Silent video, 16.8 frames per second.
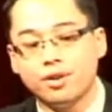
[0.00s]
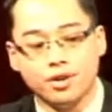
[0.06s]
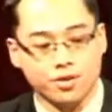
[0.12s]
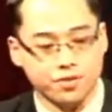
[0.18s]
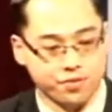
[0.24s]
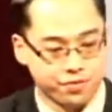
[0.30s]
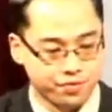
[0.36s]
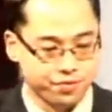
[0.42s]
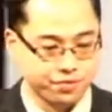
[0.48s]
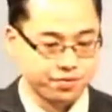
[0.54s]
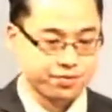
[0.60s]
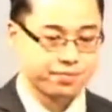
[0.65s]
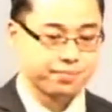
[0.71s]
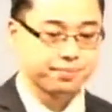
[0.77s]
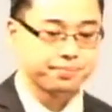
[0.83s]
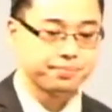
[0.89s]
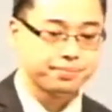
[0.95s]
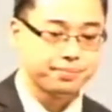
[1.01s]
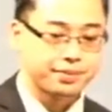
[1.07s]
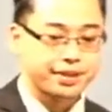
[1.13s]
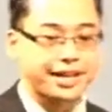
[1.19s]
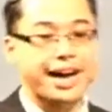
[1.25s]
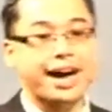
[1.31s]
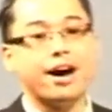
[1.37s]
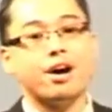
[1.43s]
hoof.
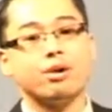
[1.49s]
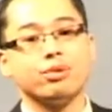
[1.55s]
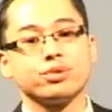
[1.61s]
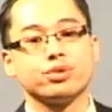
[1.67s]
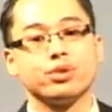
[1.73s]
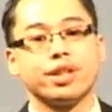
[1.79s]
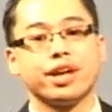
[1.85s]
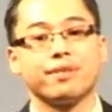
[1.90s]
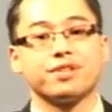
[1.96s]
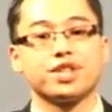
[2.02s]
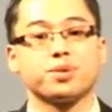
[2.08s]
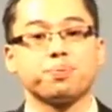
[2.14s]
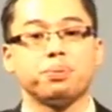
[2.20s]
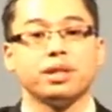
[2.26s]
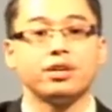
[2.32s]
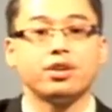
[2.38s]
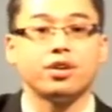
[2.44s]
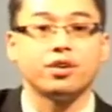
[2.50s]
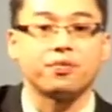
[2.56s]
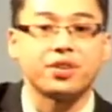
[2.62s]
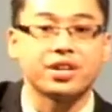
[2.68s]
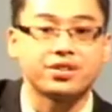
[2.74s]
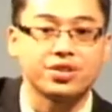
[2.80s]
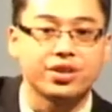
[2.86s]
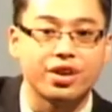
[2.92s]
Cows, do they have a split hoof?
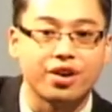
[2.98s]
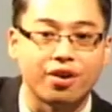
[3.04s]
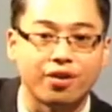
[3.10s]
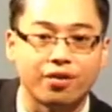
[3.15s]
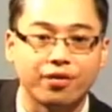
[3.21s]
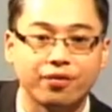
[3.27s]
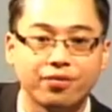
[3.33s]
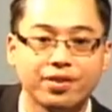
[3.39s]
Yes or no?